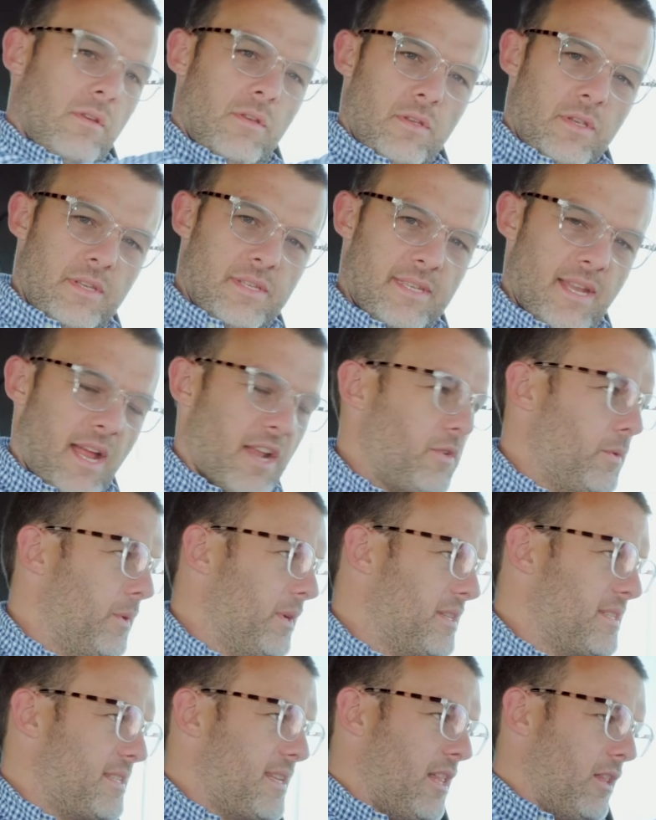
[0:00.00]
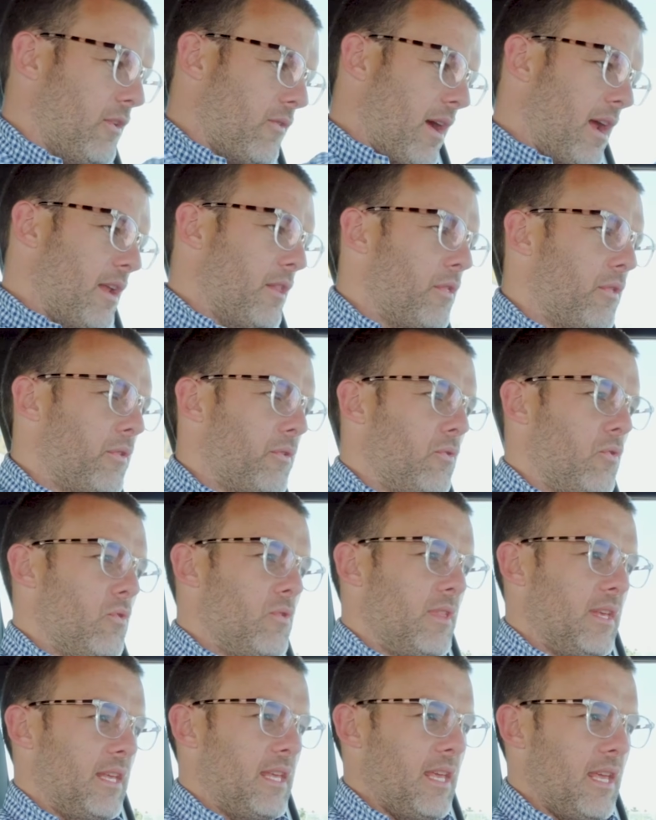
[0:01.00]
you start to accelerate through
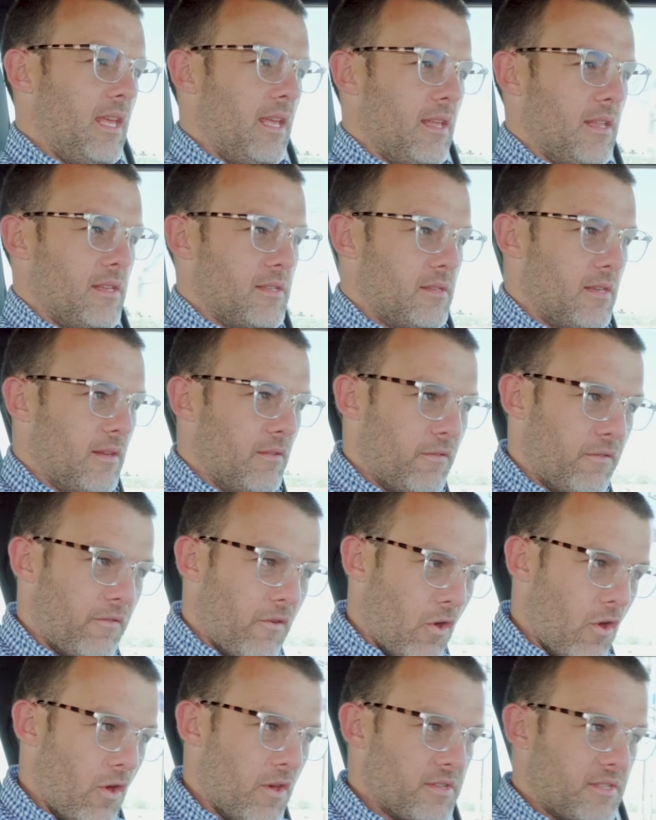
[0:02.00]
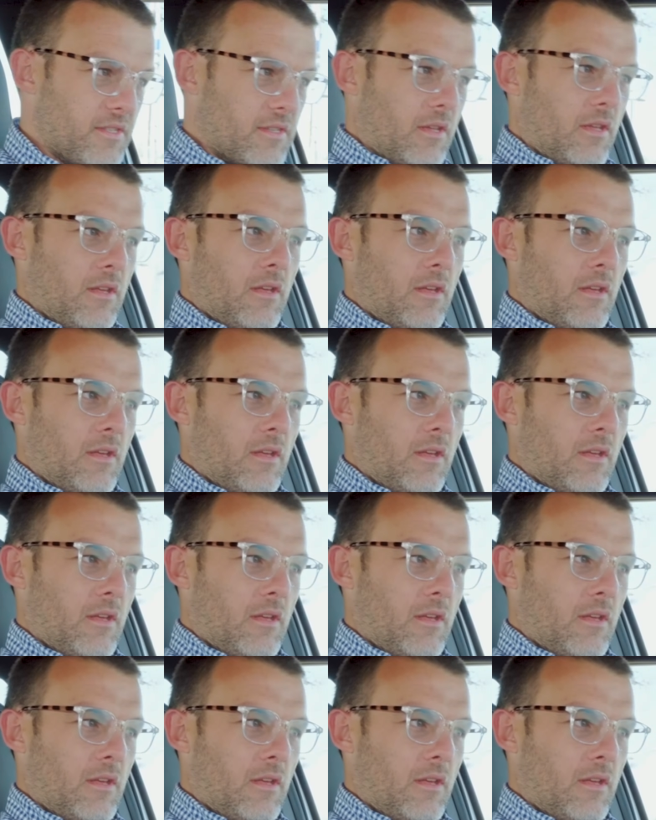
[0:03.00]
the gears. First,